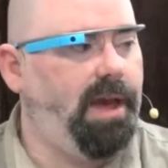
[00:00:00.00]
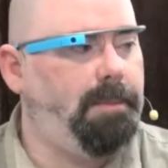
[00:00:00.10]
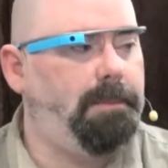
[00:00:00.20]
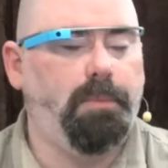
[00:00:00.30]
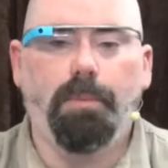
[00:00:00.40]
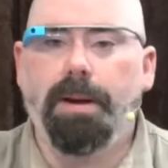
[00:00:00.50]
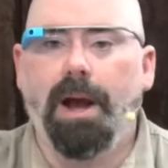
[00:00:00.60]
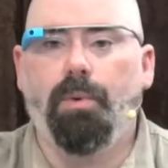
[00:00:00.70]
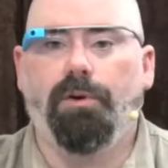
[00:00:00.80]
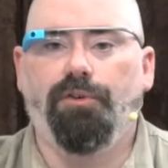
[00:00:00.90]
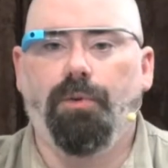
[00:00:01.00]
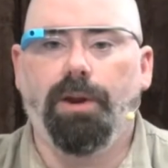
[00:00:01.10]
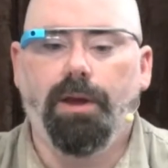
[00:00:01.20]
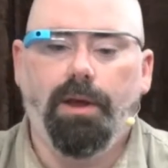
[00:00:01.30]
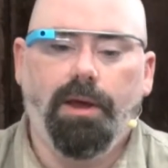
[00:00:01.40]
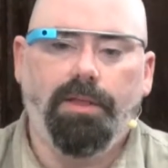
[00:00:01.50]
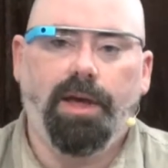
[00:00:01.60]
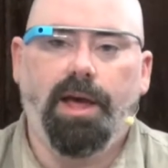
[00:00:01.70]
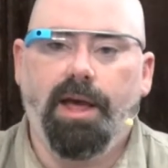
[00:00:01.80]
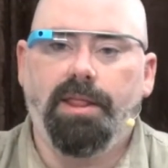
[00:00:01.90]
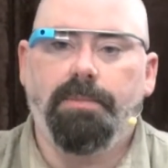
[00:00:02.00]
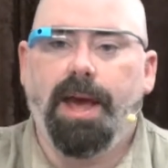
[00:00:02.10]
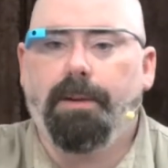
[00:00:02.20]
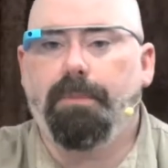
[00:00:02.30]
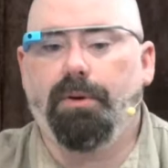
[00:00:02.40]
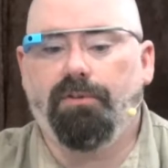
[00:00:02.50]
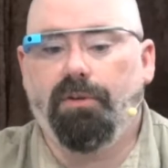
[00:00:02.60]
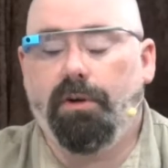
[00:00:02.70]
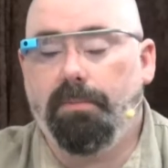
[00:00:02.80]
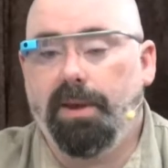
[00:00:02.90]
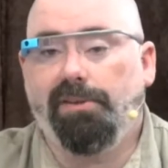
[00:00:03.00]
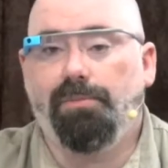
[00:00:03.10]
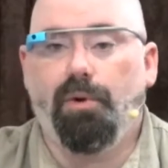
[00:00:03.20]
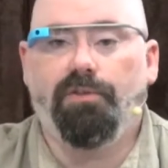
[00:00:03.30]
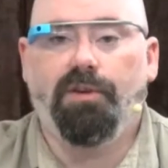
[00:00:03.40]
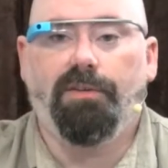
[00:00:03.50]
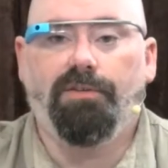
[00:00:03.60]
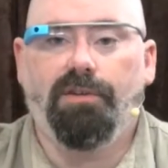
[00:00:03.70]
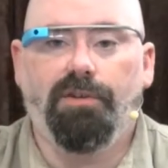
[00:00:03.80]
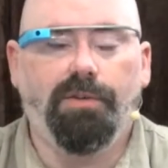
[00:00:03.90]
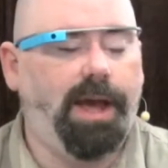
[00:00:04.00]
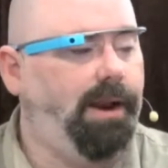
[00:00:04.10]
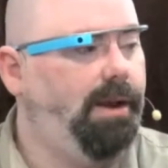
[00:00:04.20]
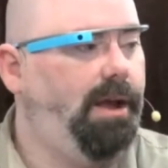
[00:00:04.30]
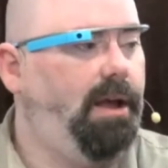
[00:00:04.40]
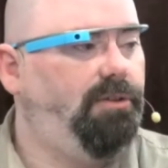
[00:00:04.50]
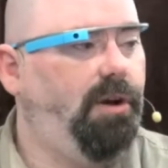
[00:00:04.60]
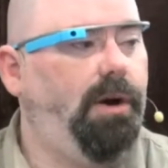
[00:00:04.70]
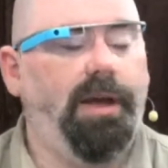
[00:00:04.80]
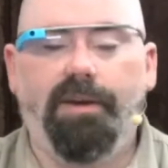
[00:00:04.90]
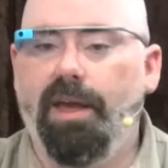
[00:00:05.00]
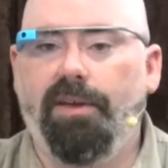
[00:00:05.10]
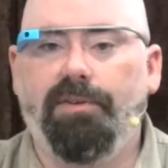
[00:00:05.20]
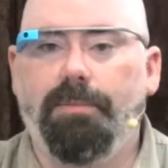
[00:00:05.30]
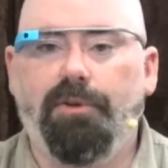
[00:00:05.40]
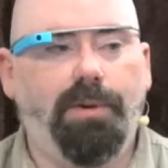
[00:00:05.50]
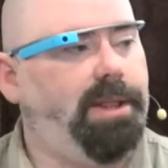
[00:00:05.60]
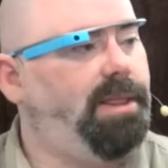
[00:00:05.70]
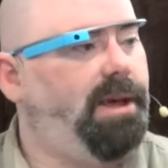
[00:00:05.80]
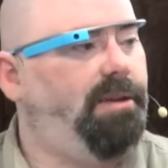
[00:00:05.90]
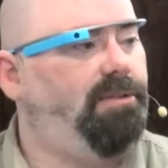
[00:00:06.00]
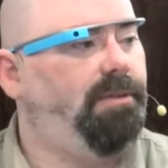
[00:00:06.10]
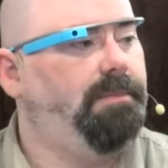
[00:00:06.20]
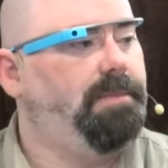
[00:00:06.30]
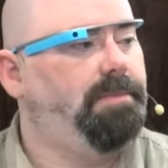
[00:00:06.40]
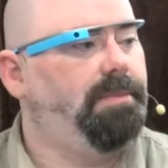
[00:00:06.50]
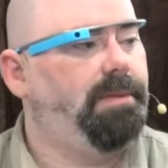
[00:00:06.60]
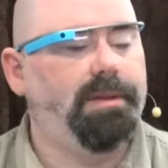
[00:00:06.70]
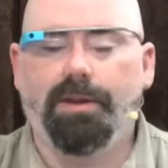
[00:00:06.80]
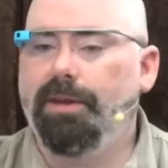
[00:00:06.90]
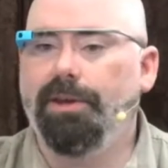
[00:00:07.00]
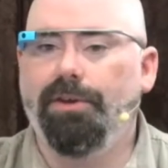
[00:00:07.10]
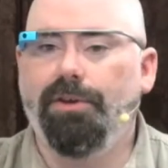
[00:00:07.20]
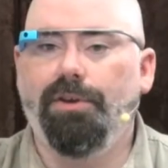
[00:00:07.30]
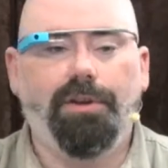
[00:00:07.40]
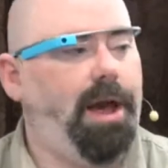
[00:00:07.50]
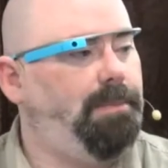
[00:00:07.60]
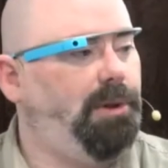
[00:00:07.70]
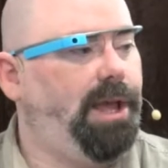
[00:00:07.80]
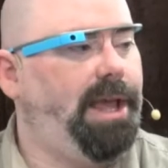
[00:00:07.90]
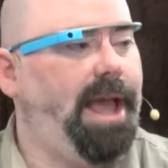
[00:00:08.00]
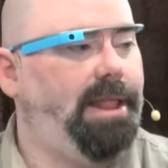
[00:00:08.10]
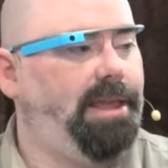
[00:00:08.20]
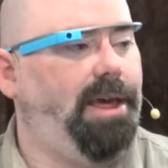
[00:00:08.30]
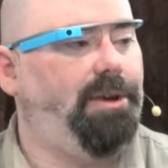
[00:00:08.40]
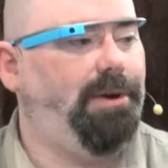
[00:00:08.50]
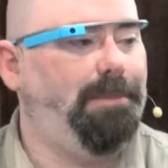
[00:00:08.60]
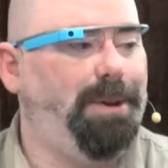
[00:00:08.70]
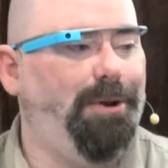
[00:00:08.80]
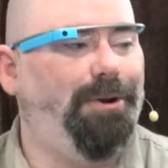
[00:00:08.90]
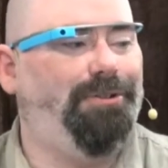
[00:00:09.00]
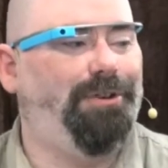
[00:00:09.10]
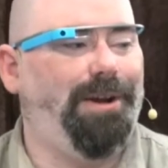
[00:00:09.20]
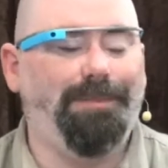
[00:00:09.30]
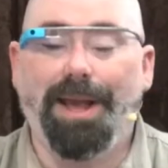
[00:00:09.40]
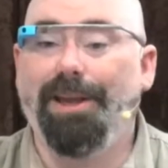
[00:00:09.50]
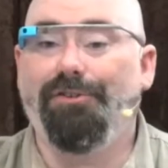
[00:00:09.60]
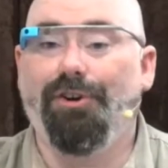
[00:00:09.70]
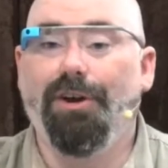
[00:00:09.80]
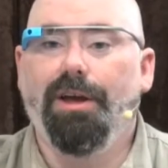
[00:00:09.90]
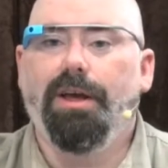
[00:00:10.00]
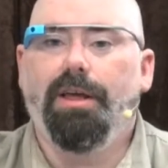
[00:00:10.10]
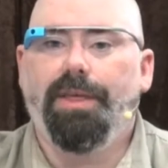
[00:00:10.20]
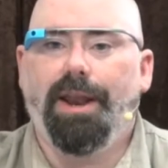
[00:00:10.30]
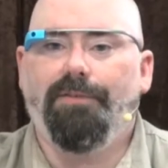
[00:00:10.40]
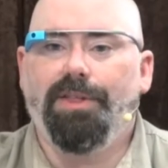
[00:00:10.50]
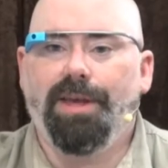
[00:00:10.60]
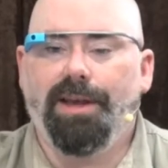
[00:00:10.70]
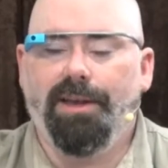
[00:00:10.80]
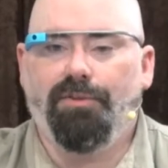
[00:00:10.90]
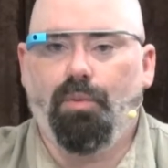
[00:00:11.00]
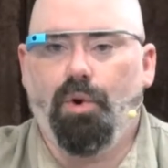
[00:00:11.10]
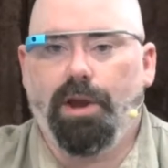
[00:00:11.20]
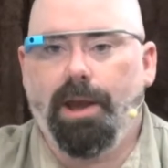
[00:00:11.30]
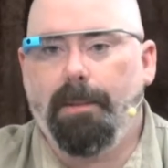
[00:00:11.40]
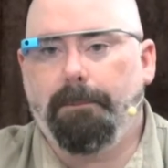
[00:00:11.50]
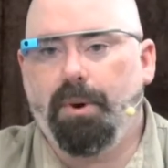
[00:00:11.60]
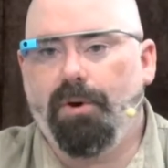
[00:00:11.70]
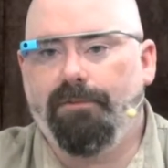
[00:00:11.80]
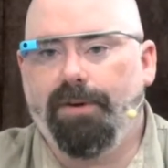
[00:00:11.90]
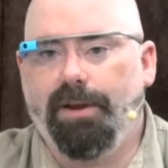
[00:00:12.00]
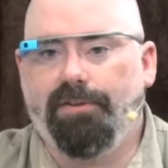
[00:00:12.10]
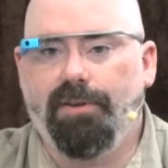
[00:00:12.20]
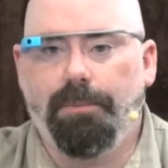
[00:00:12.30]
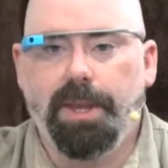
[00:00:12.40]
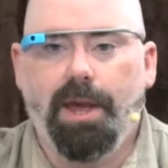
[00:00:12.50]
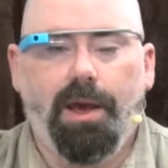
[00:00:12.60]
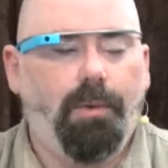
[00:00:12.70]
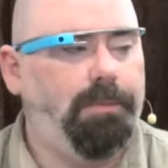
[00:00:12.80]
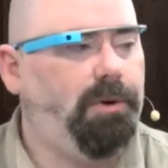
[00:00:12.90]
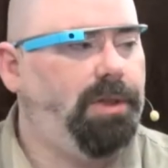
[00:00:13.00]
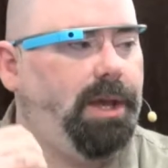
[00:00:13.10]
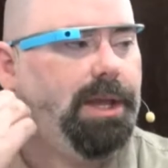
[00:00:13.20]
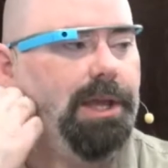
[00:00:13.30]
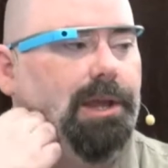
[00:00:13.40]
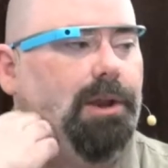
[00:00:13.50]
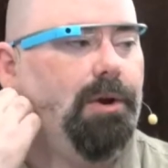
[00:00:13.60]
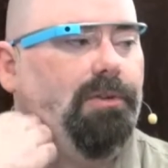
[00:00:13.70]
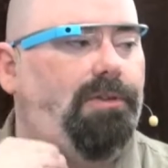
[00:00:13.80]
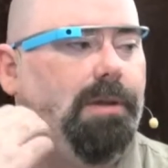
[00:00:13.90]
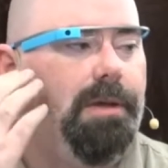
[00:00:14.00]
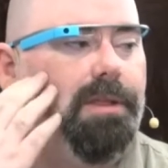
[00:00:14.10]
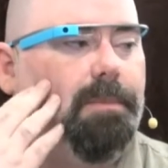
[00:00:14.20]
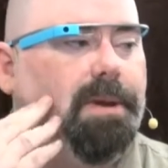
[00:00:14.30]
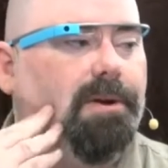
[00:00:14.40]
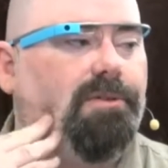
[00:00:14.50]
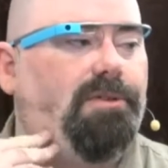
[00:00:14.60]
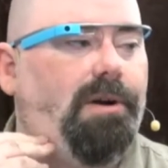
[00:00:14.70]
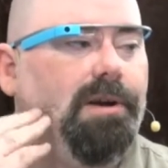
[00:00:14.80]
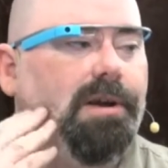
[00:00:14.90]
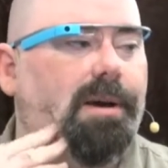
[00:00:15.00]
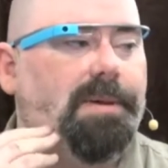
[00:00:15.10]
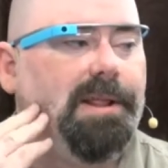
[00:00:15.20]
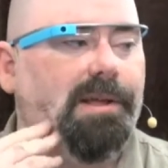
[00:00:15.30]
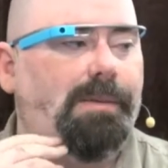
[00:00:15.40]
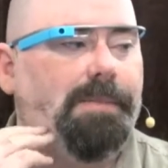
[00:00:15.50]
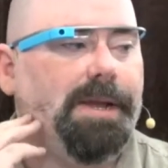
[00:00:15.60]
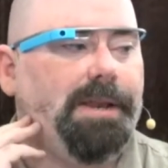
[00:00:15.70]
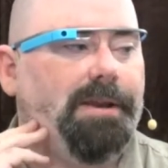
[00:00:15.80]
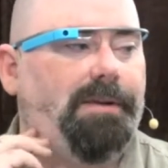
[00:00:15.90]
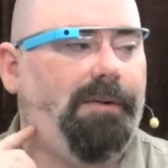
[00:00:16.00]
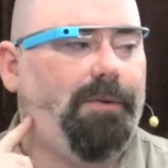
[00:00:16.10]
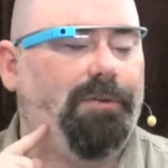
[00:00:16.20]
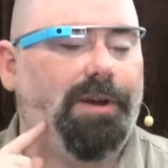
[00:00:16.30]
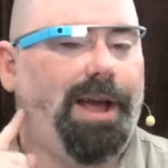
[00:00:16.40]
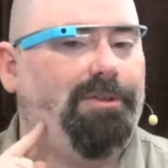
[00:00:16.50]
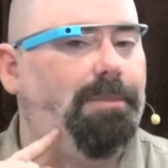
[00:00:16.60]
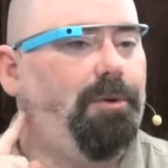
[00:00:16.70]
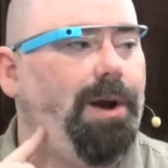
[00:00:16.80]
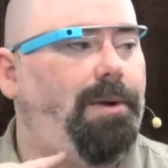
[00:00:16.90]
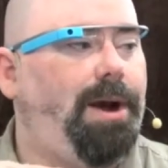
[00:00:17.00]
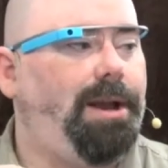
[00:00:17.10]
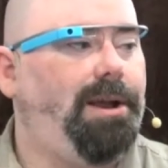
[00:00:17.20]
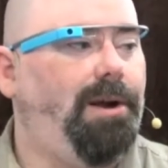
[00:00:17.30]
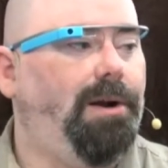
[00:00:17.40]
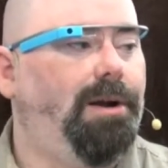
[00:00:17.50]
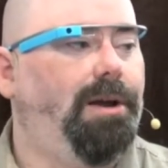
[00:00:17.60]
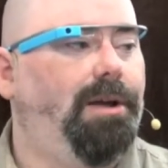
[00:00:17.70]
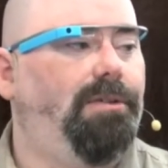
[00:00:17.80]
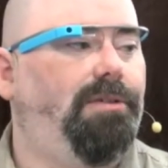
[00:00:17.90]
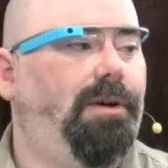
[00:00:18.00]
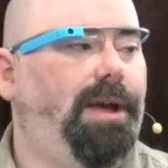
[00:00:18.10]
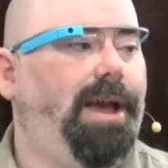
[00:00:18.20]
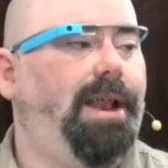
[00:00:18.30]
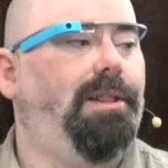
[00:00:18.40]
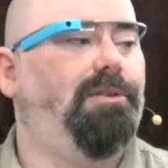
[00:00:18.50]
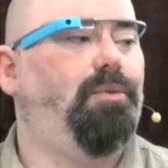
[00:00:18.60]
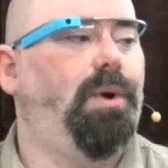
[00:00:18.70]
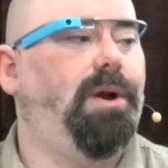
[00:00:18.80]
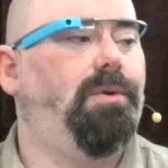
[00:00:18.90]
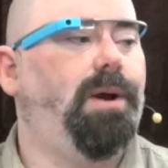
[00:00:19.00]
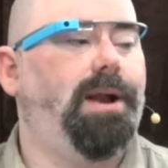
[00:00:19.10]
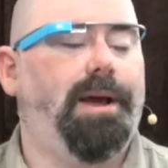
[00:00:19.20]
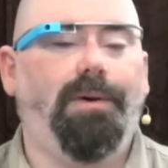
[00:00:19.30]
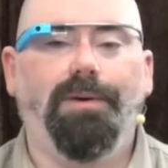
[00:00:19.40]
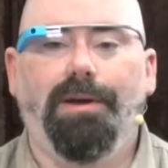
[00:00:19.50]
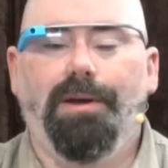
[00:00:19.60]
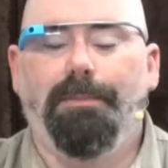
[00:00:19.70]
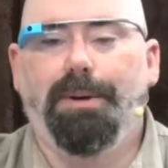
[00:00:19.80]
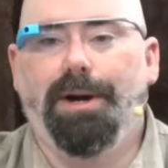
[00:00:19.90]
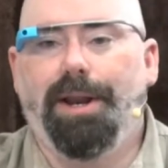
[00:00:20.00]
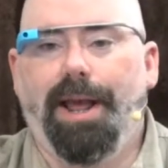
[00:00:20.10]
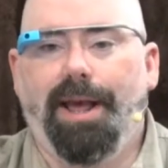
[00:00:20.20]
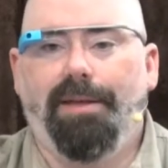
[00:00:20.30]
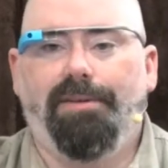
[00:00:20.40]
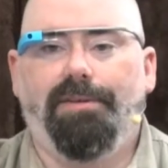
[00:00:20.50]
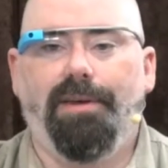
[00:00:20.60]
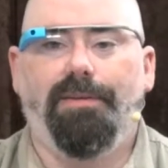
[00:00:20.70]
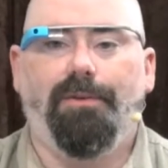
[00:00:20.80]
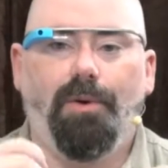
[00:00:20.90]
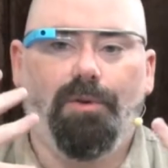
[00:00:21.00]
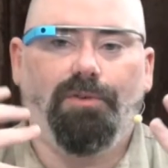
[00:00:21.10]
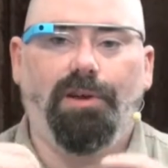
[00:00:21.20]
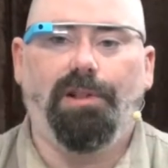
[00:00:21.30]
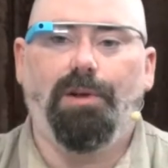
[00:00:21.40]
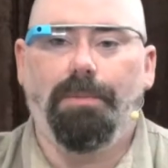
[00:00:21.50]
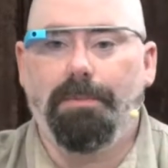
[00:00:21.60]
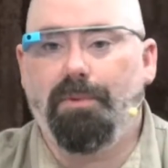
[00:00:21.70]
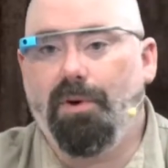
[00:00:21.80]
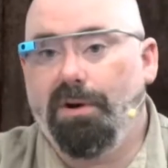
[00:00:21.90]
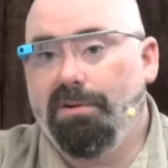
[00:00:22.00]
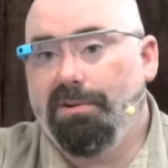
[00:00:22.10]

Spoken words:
more power to it than the MacBook. So it makes more sense to do that. So as I'm doing this, I'm looking at the other computer screen, making sure that everything is working perfect. So one more thing, you notice the beard's starting to come in a little bit, and of course I got some gray right here. So it kind of looks weird right now, but as it grows in a little bit more,